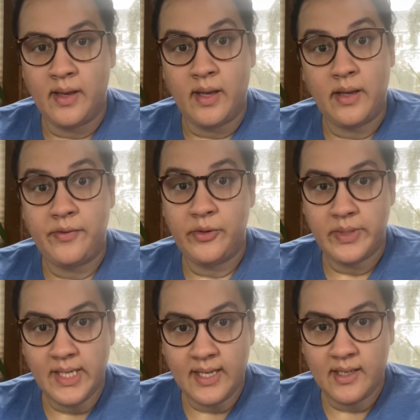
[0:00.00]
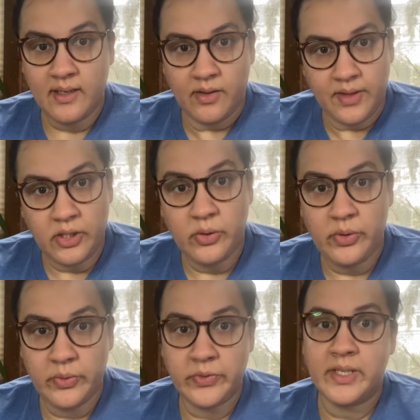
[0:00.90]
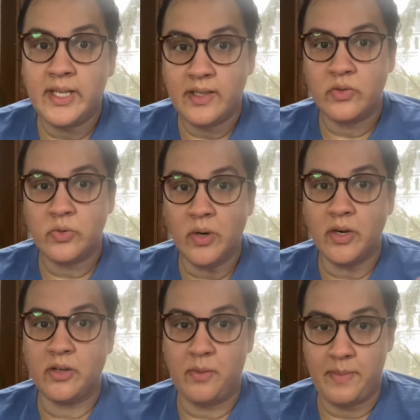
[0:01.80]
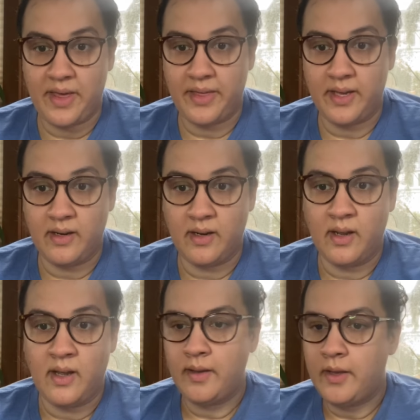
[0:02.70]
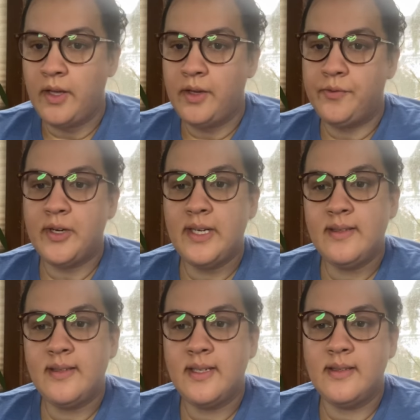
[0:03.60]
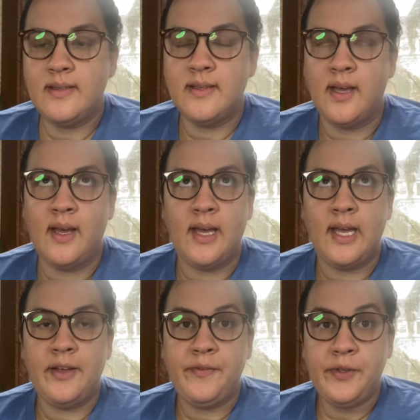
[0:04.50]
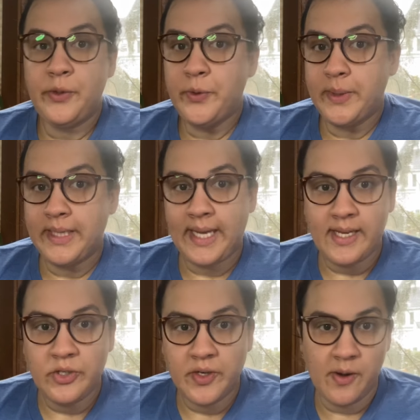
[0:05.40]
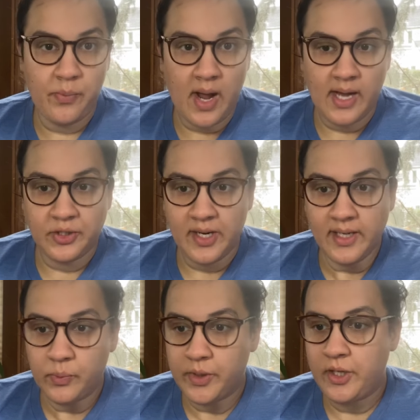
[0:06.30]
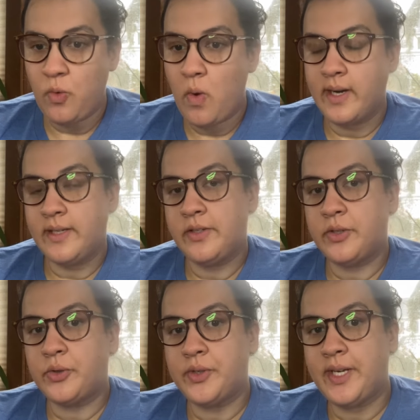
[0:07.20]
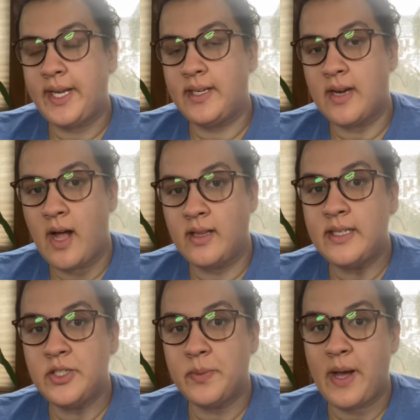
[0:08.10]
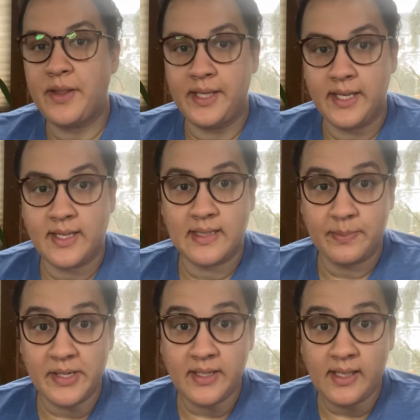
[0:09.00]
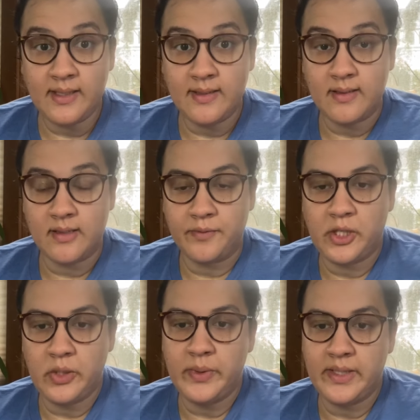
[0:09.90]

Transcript: If you did, then you used a historical method. For instance, if you engaged in a project where you wanted to create knowledge about the experiences of CUNY